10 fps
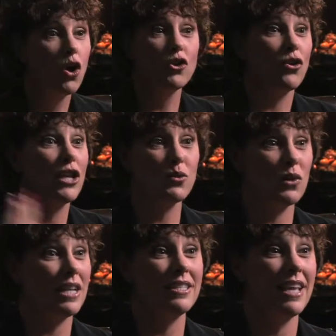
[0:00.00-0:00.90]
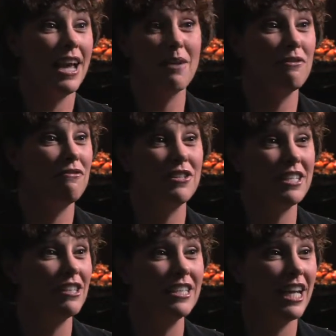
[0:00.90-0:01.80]
So that's what I say. I'm a
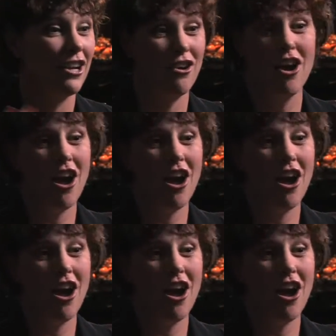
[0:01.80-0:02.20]
facilitator.